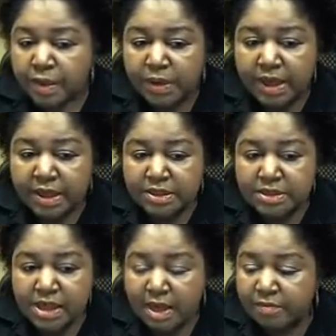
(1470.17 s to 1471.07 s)
We got a
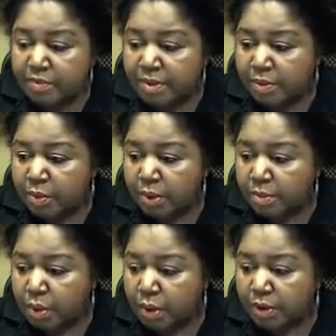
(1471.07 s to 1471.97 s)
time for maybe one
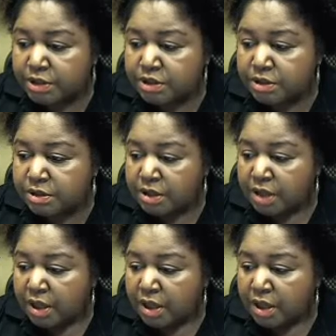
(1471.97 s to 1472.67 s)
more question.